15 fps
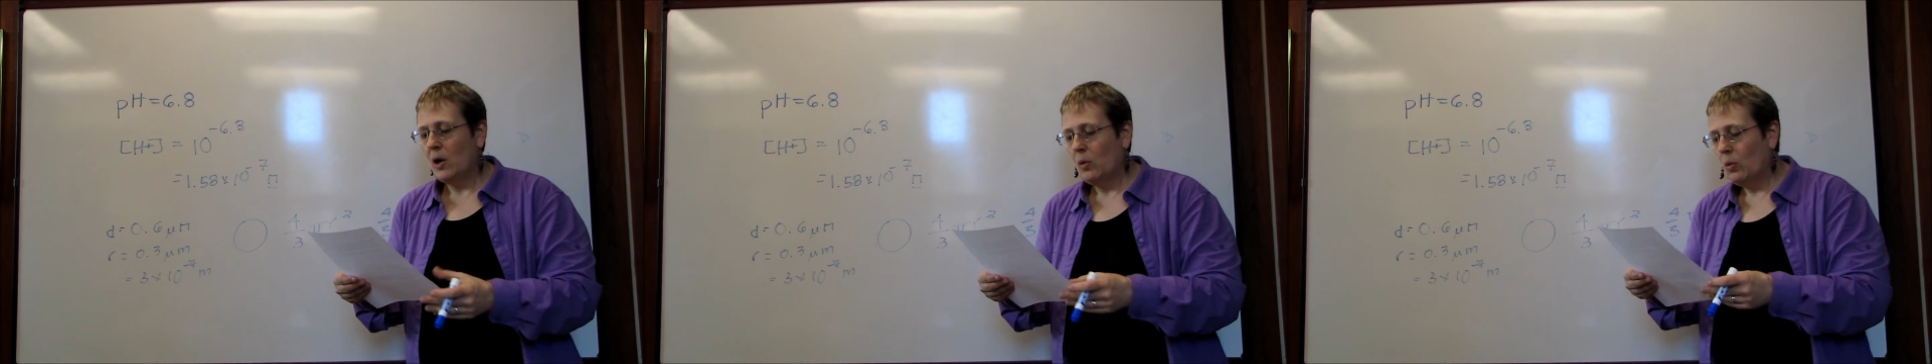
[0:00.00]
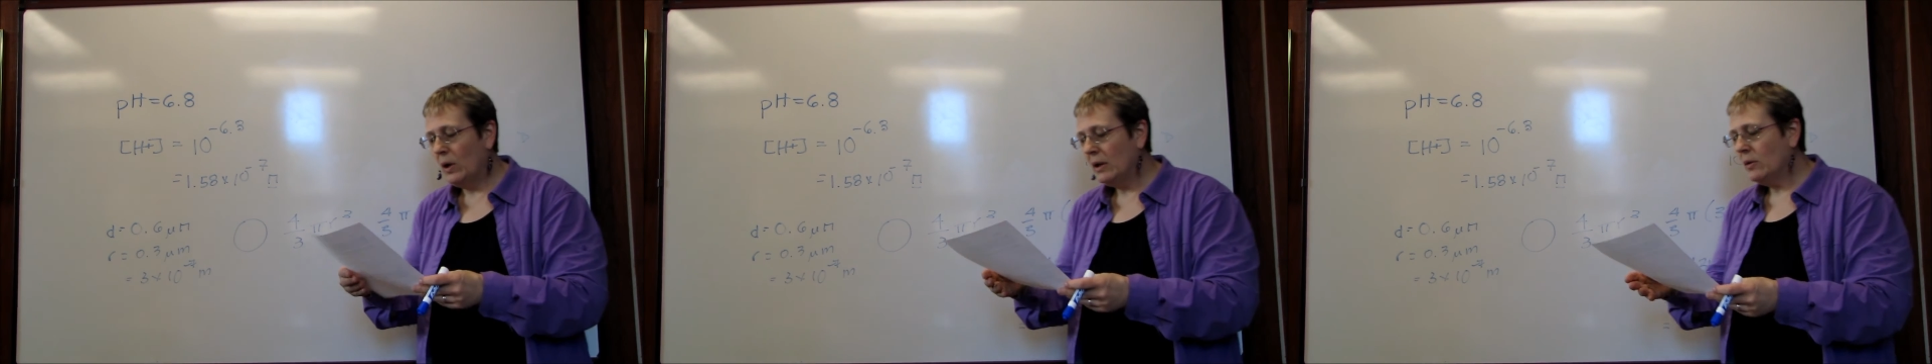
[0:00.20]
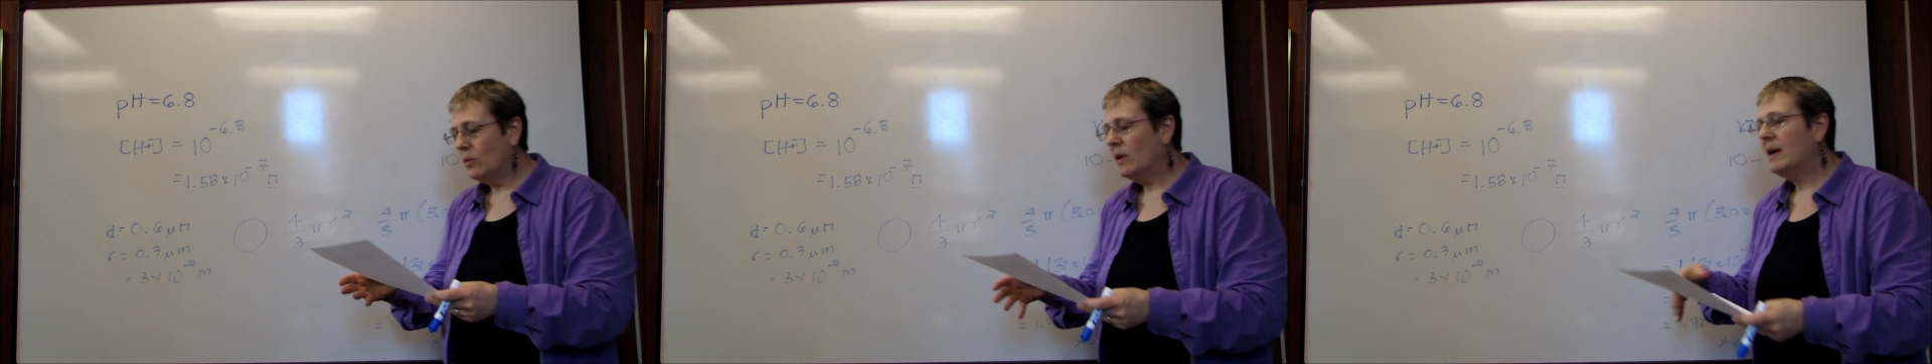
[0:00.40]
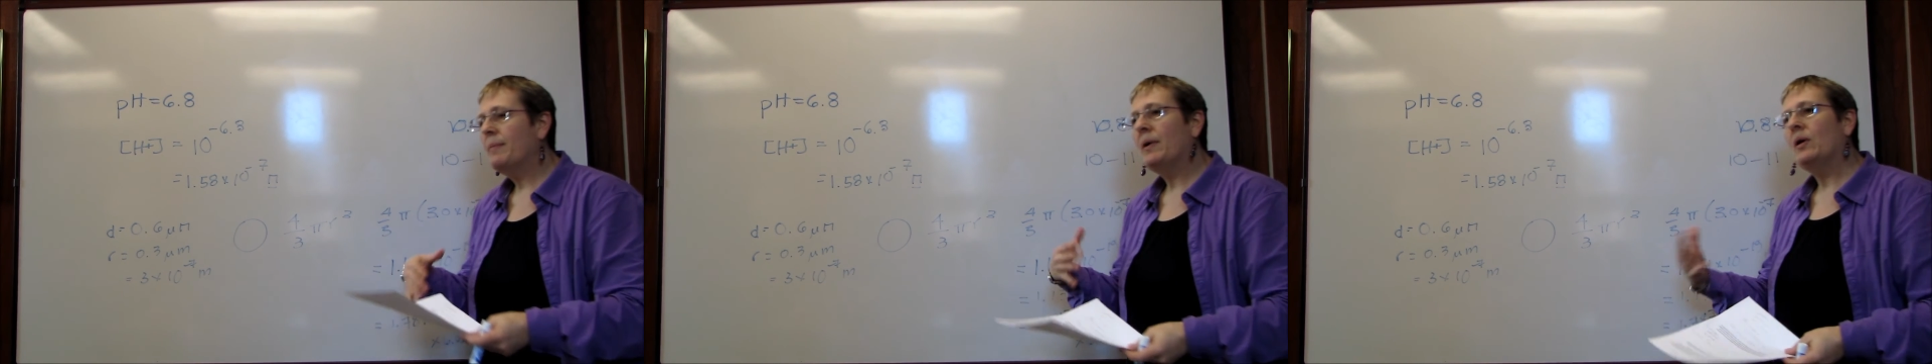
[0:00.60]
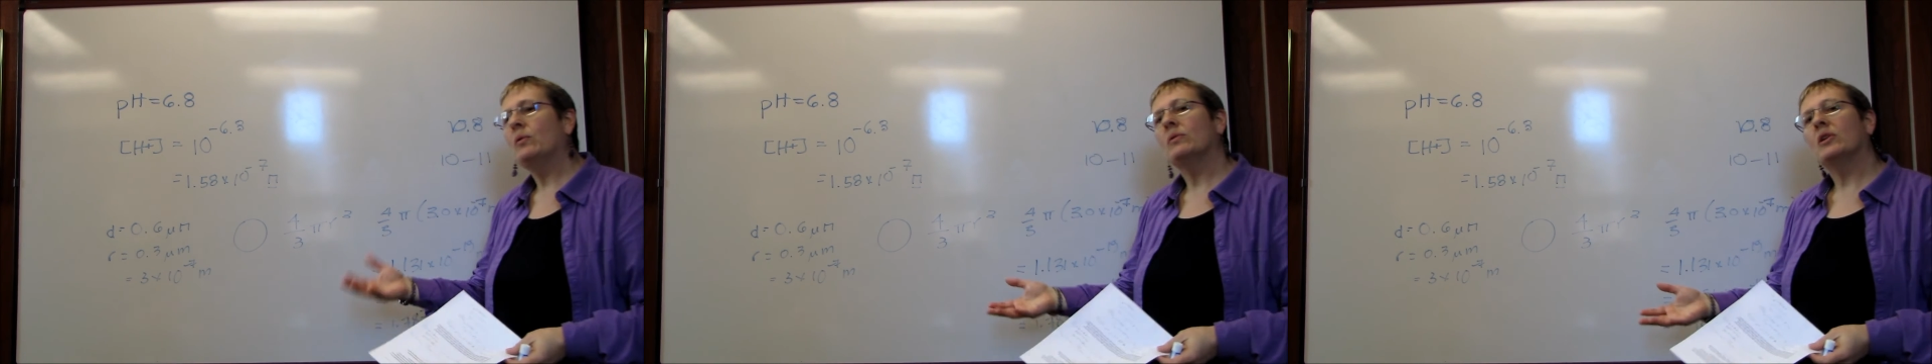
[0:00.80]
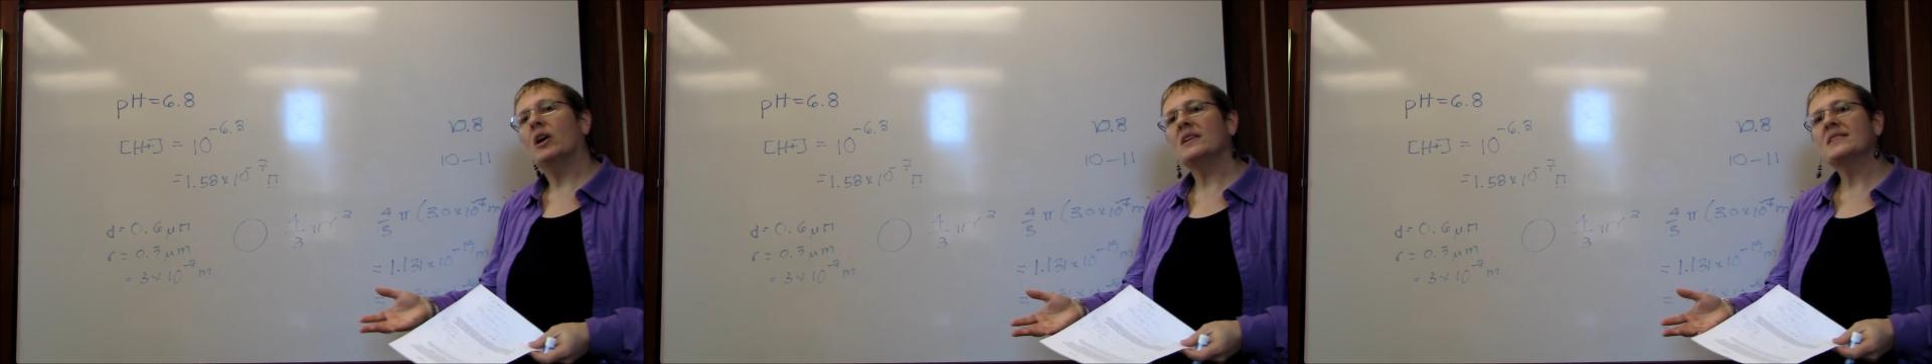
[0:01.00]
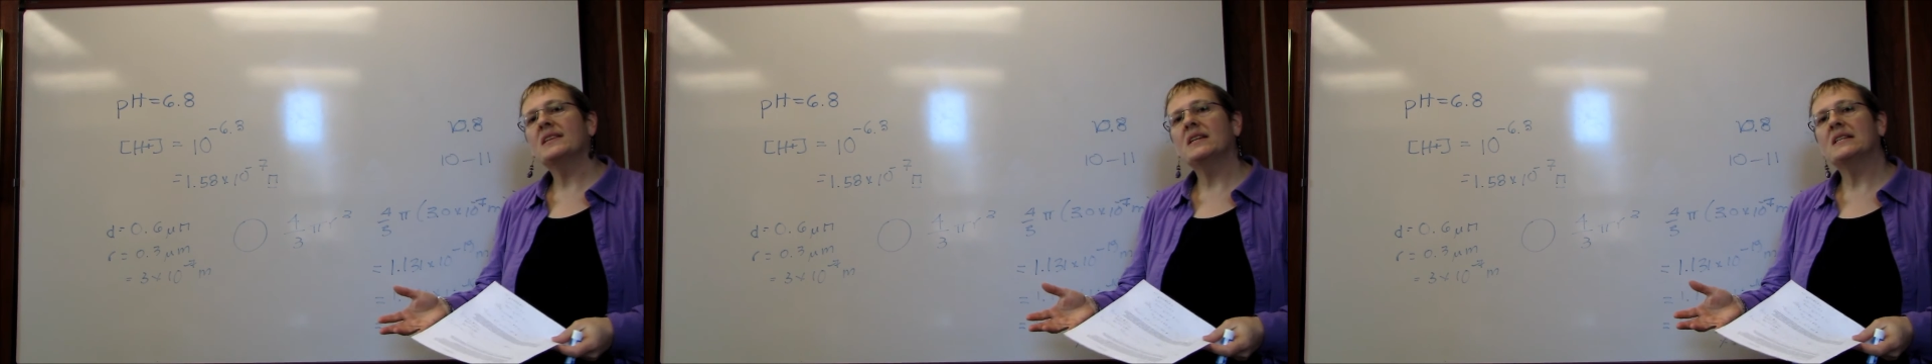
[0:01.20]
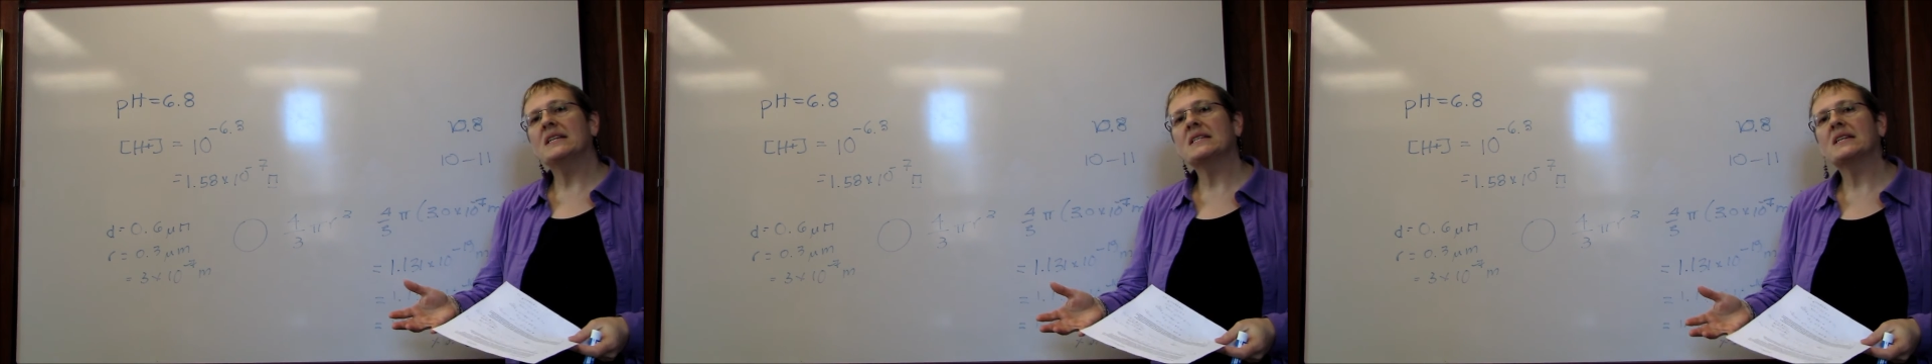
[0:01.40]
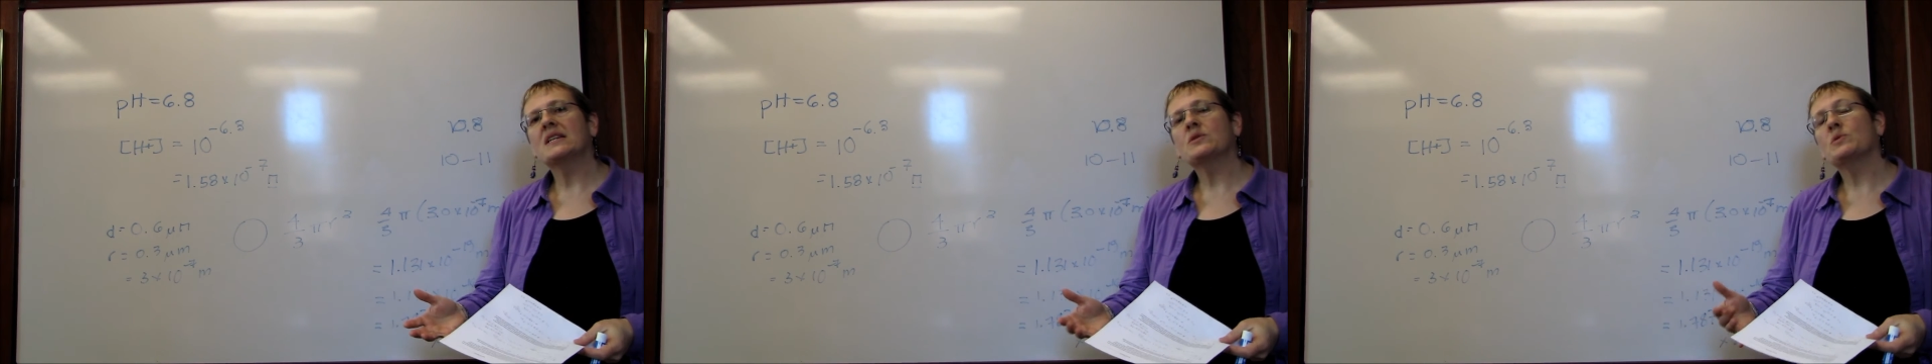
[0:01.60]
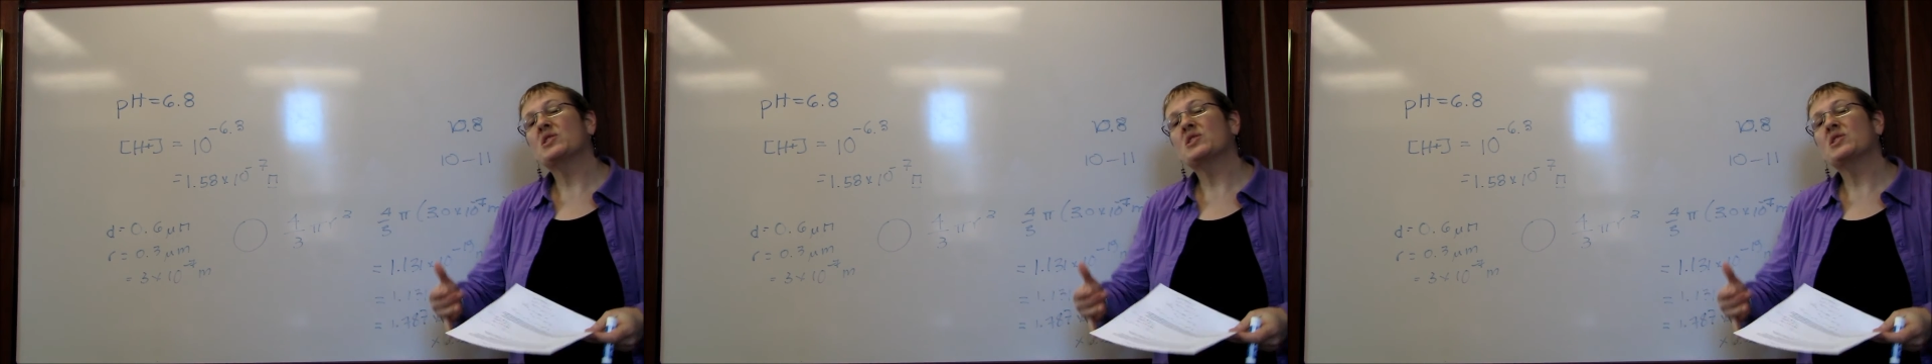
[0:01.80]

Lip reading: Well, what about Coscinodiscus,